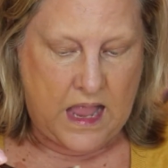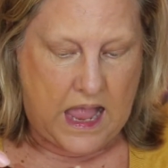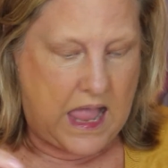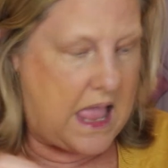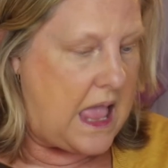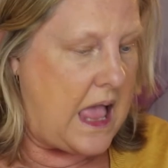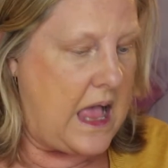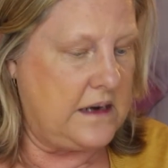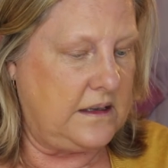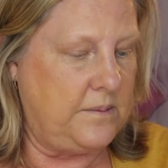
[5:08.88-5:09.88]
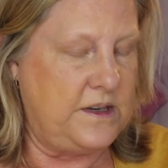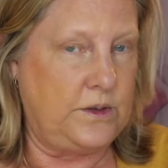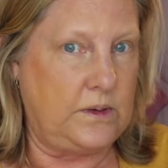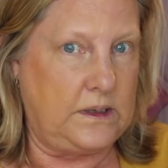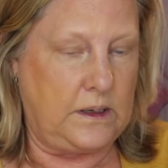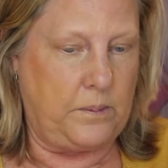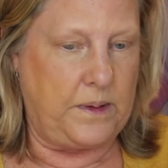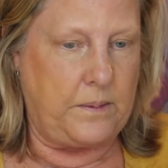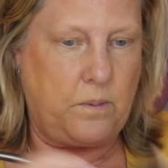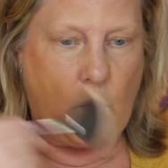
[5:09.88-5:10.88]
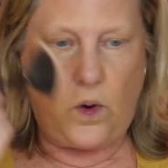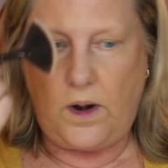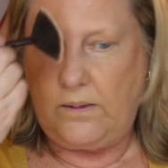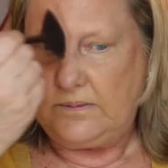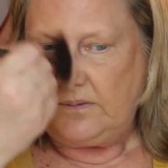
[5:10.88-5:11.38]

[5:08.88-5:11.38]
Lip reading: And let me do a little bit more.